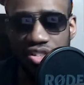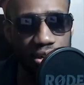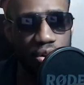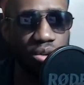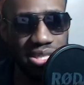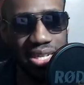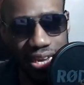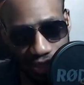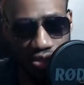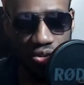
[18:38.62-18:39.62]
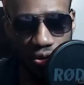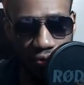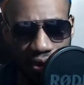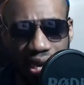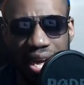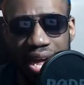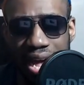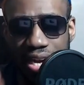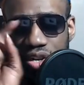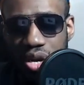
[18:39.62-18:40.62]
general audience likes the stuff.
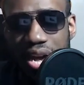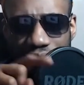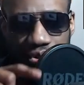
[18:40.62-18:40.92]
And you have